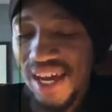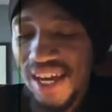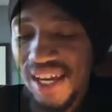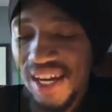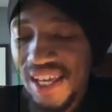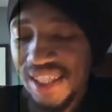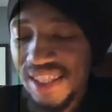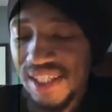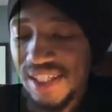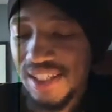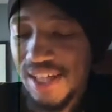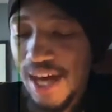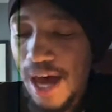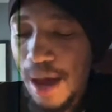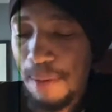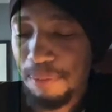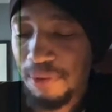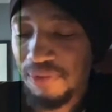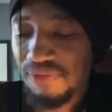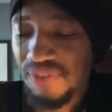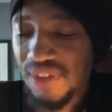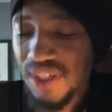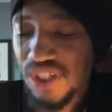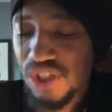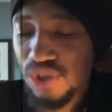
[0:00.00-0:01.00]
and at the top
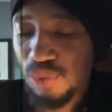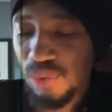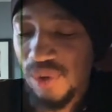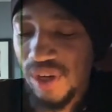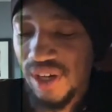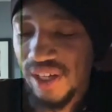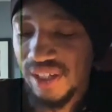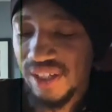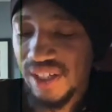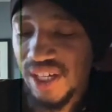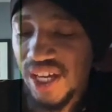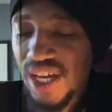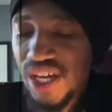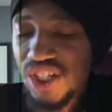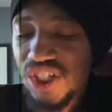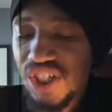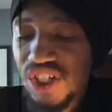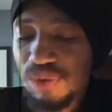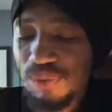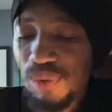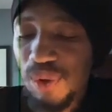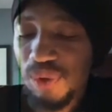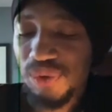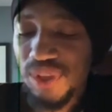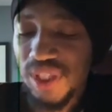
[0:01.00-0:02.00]
of each one,
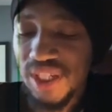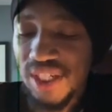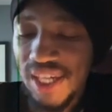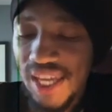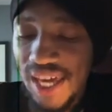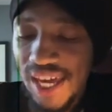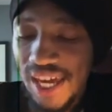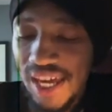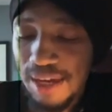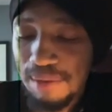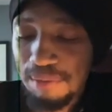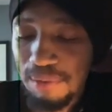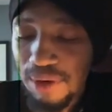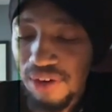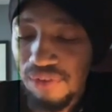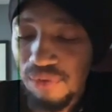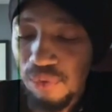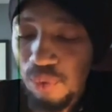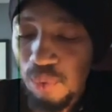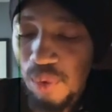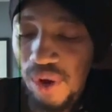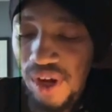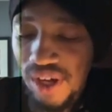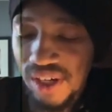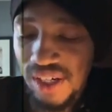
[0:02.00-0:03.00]
she wrote the name of
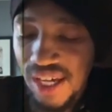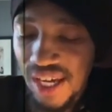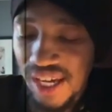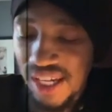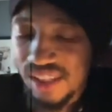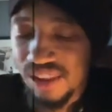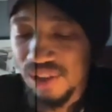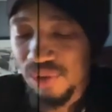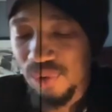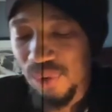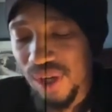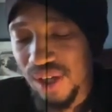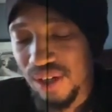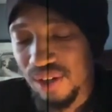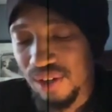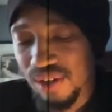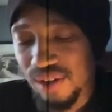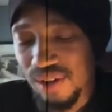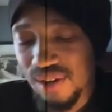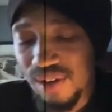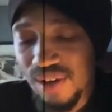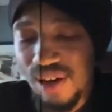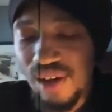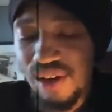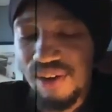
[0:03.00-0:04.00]
one eighth
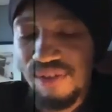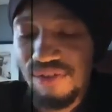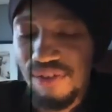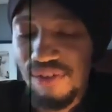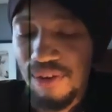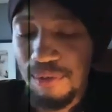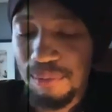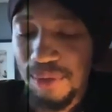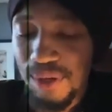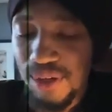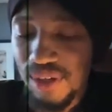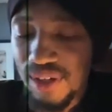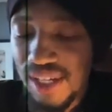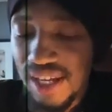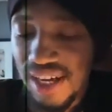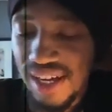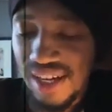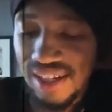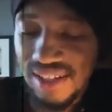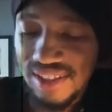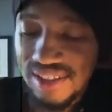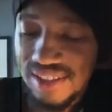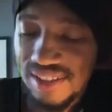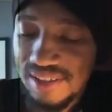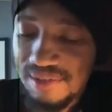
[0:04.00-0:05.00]
grader from her
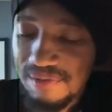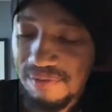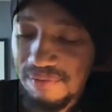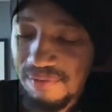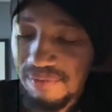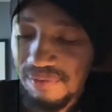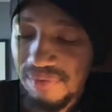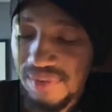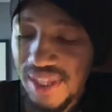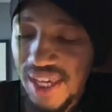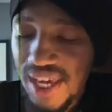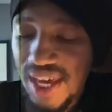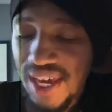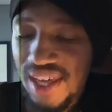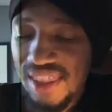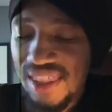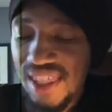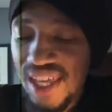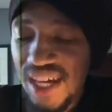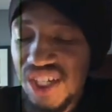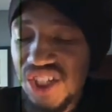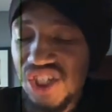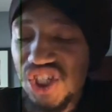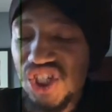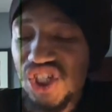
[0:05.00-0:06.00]
class.
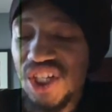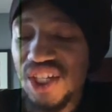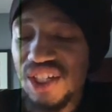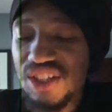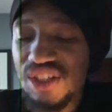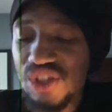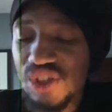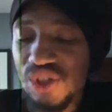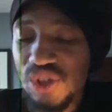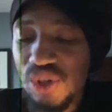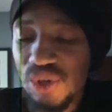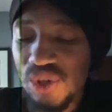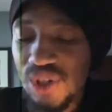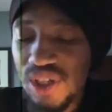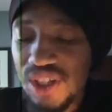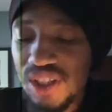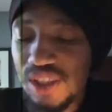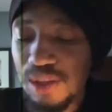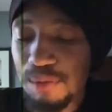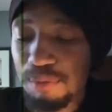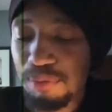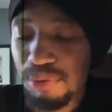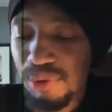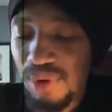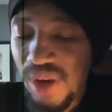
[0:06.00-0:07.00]
Then she
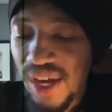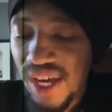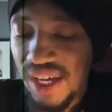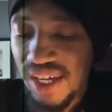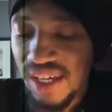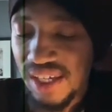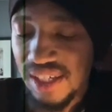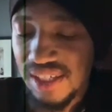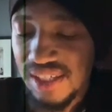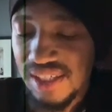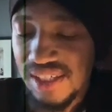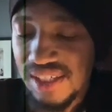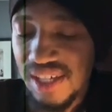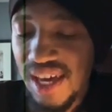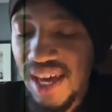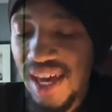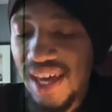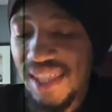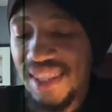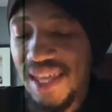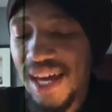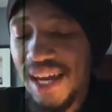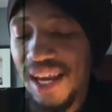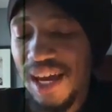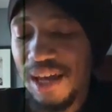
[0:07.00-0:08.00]
inserted the praise
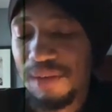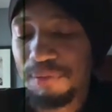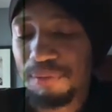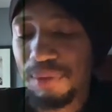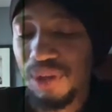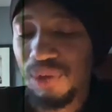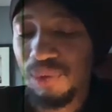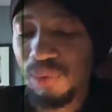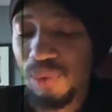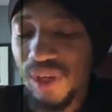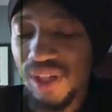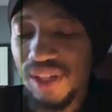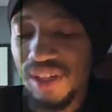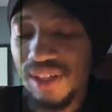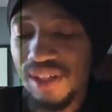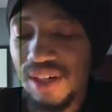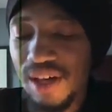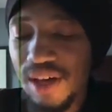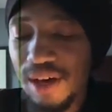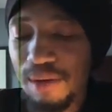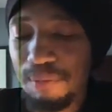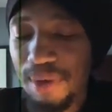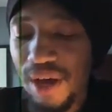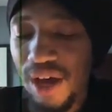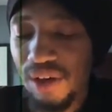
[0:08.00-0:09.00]
that had been written
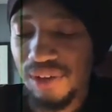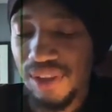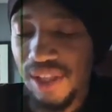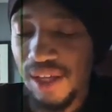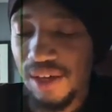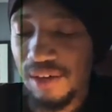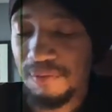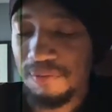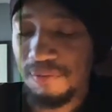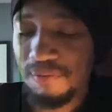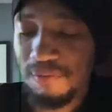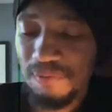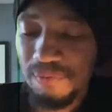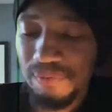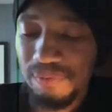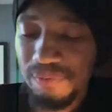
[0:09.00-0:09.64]
about them.